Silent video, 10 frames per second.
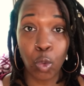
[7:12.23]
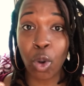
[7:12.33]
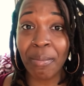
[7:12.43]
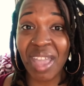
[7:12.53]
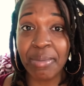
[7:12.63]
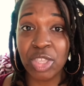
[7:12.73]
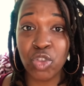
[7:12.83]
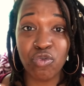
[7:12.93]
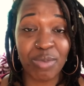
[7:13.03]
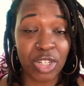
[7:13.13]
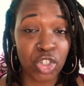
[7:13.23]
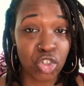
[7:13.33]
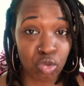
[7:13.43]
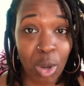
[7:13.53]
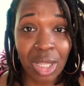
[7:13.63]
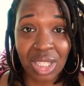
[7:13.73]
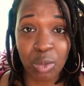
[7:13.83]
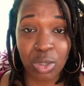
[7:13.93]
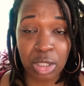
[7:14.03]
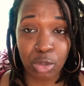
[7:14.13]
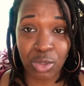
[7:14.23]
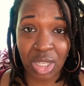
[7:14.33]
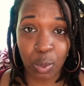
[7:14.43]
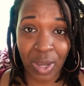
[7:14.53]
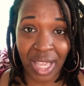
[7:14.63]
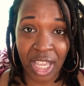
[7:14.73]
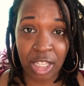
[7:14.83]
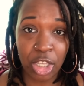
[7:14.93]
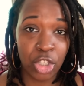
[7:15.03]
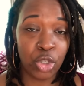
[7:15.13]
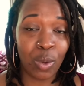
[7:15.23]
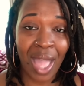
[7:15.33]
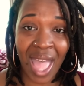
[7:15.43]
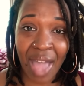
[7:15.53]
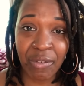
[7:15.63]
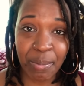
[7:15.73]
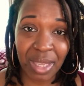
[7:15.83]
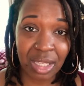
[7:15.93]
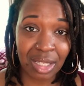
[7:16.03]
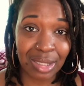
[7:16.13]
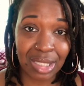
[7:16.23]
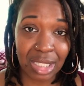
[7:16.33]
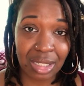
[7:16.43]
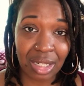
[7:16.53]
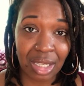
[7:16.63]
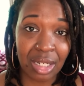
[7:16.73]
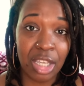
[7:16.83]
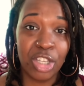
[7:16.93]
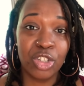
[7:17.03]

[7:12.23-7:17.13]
or maybe you've been struggling with losing weight, you haven't been consistent,